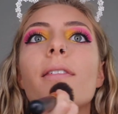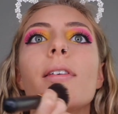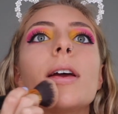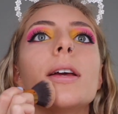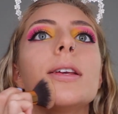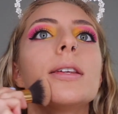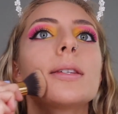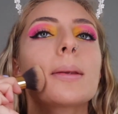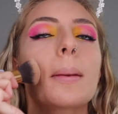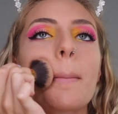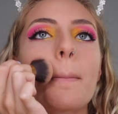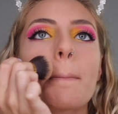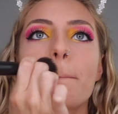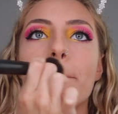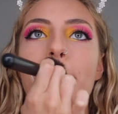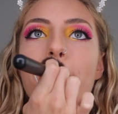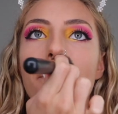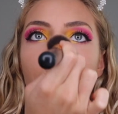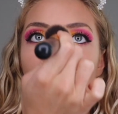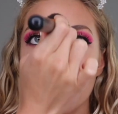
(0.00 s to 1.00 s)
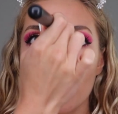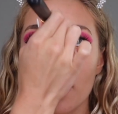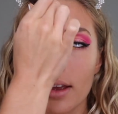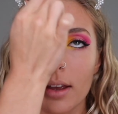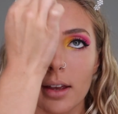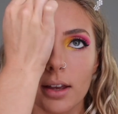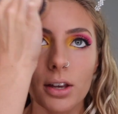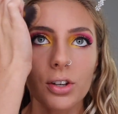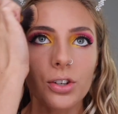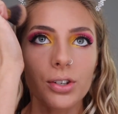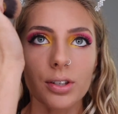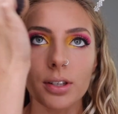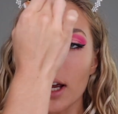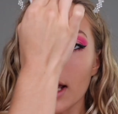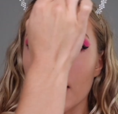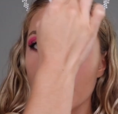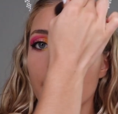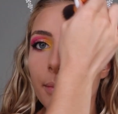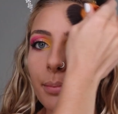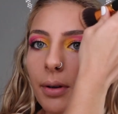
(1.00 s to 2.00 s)
face, just to
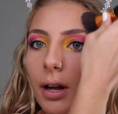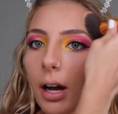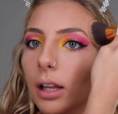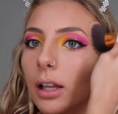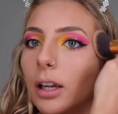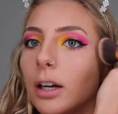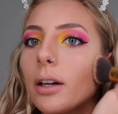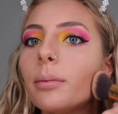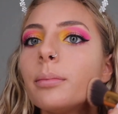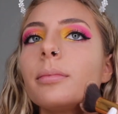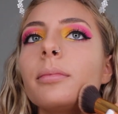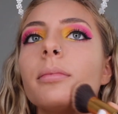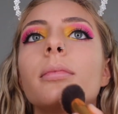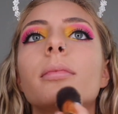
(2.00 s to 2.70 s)
add some color.